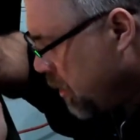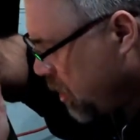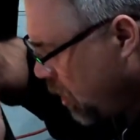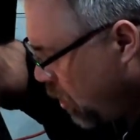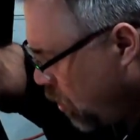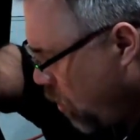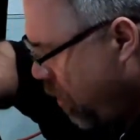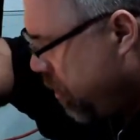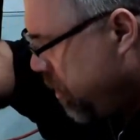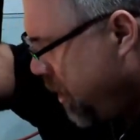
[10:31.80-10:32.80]

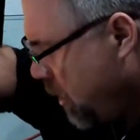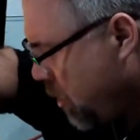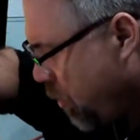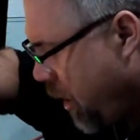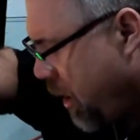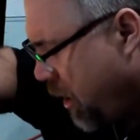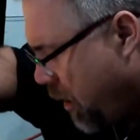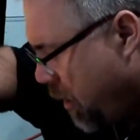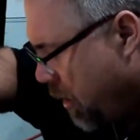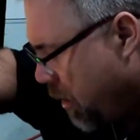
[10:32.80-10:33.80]
So this right
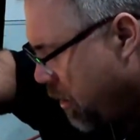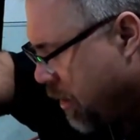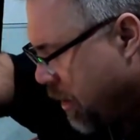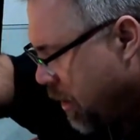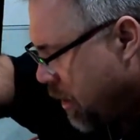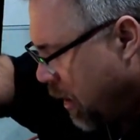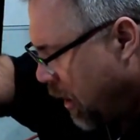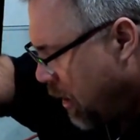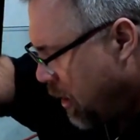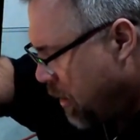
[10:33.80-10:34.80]
here
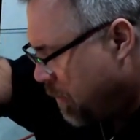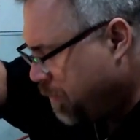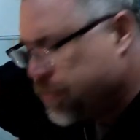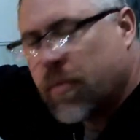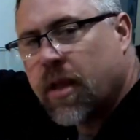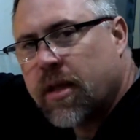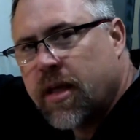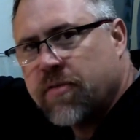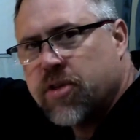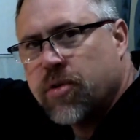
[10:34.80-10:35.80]

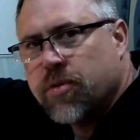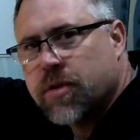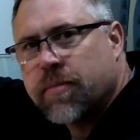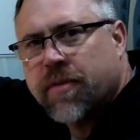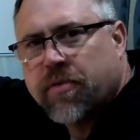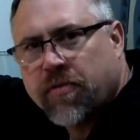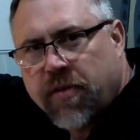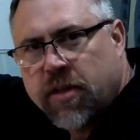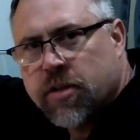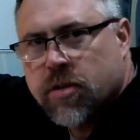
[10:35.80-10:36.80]
gives you some different
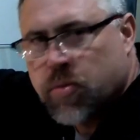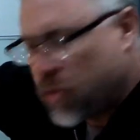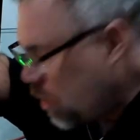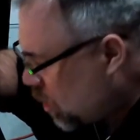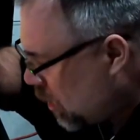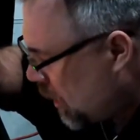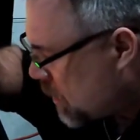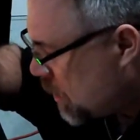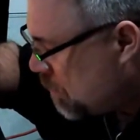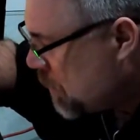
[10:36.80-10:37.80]
features when you
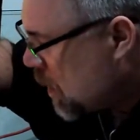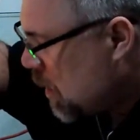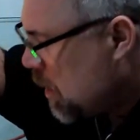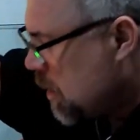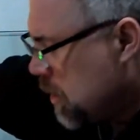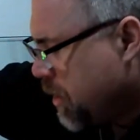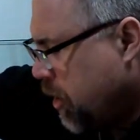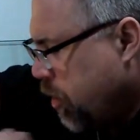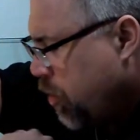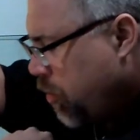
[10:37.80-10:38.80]
collect it.
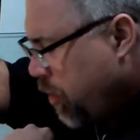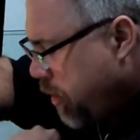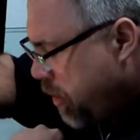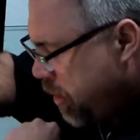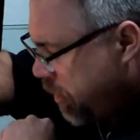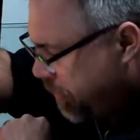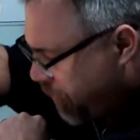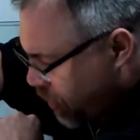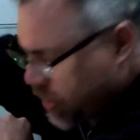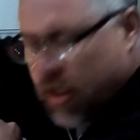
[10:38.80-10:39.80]
So the
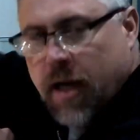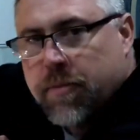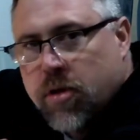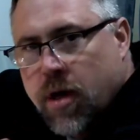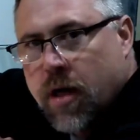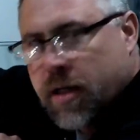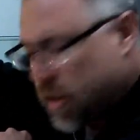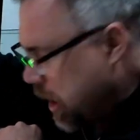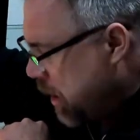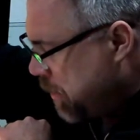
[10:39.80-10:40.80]
first time you knock it
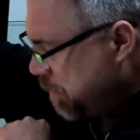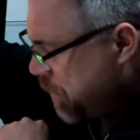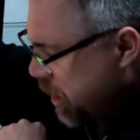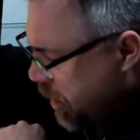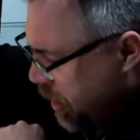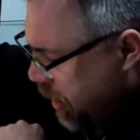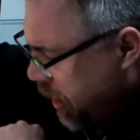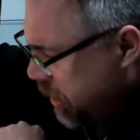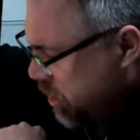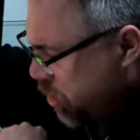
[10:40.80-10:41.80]
down,
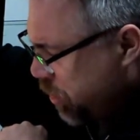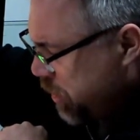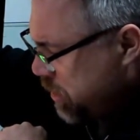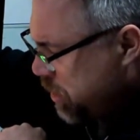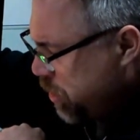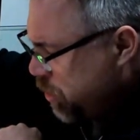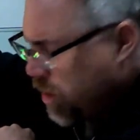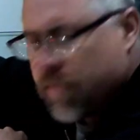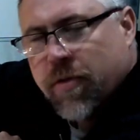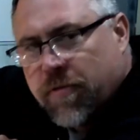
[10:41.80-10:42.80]
it's going to
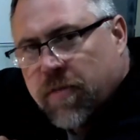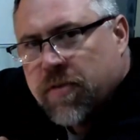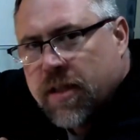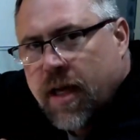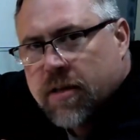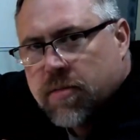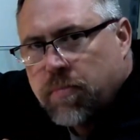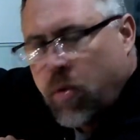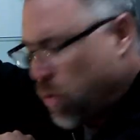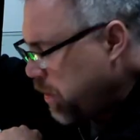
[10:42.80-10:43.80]
give you 50,000
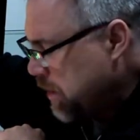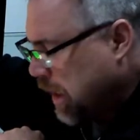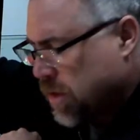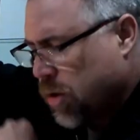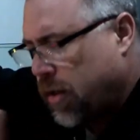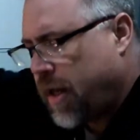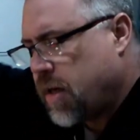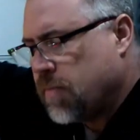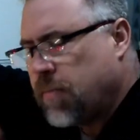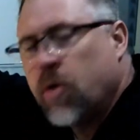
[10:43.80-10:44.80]
points and it's going to light
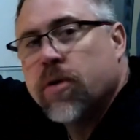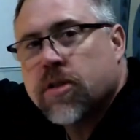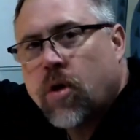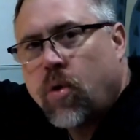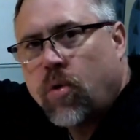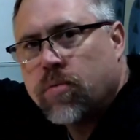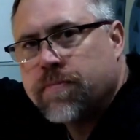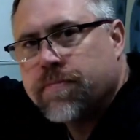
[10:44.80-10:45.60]
your bonus hold.